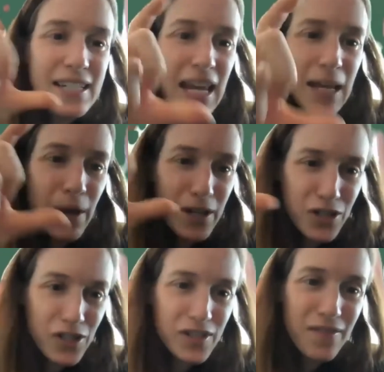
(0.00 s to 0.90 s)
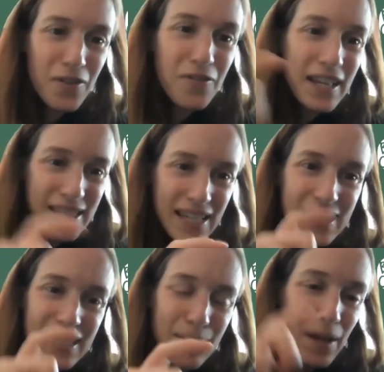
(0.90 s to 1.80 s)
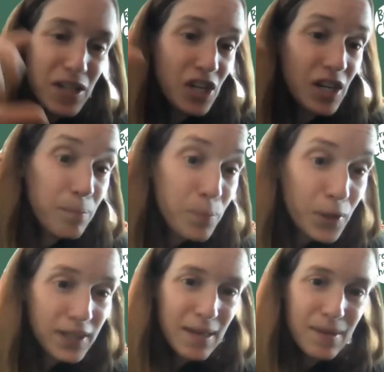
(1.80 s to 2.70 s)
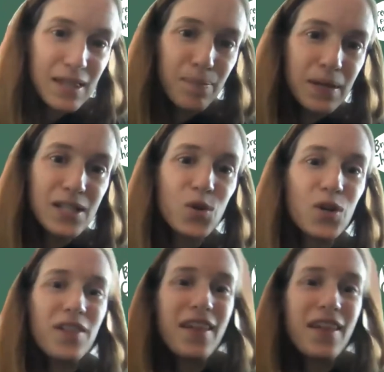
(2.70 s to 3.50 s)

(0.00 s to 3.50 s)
take pictures of their faces, as I mentioned, and put them in the Peace Corner.